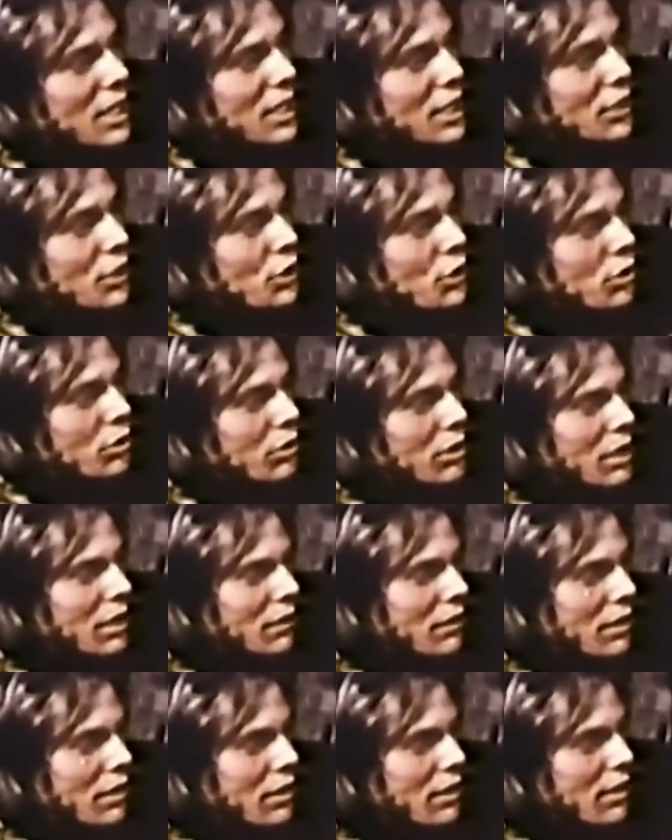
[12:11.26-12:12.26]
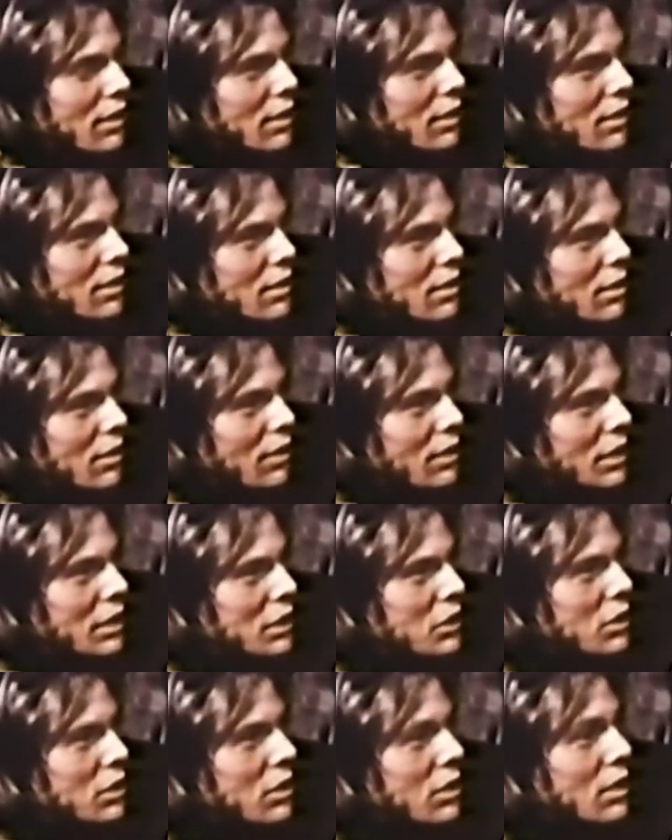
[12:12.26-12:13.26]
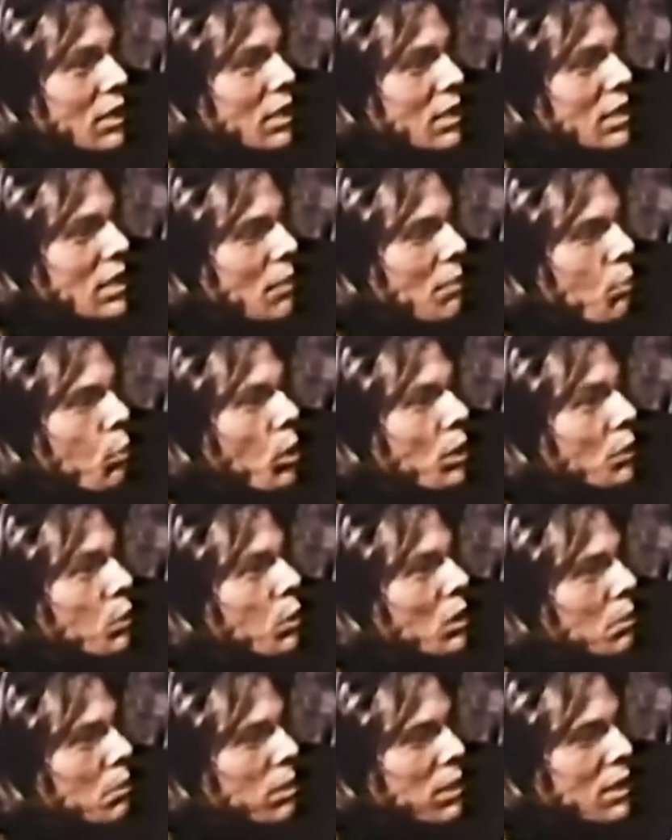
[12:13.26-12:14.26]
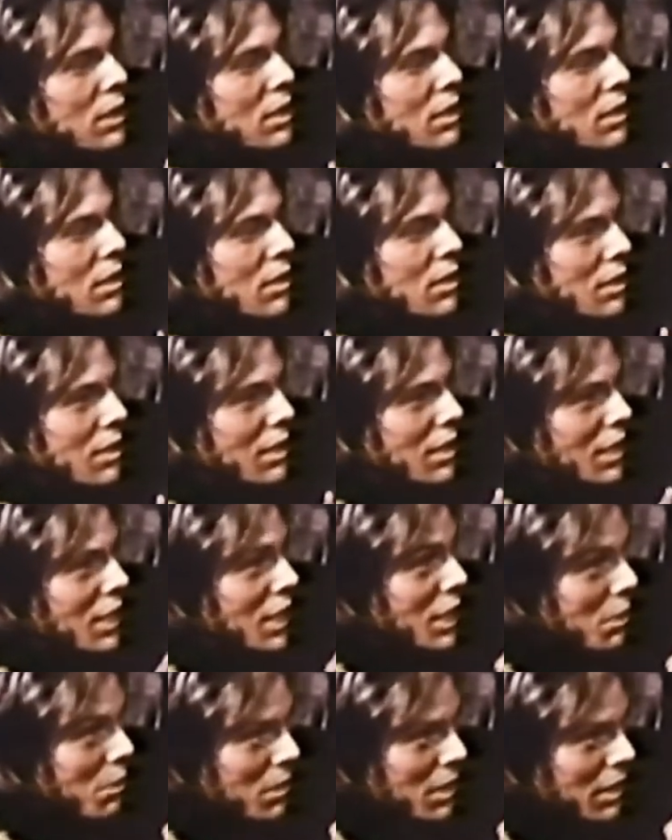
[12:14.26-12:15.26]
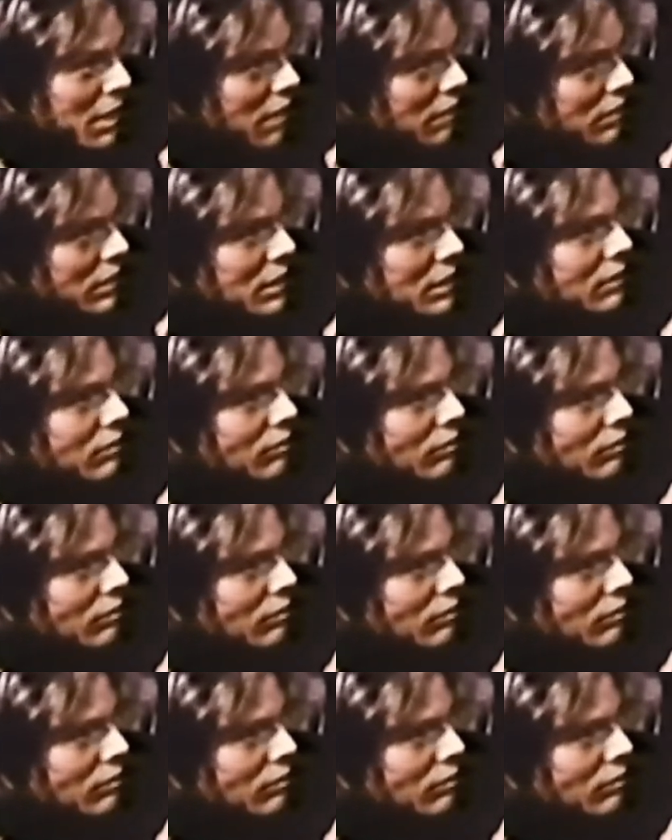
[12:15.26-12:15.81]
A true lover thinks nothing good except what will please his beloved.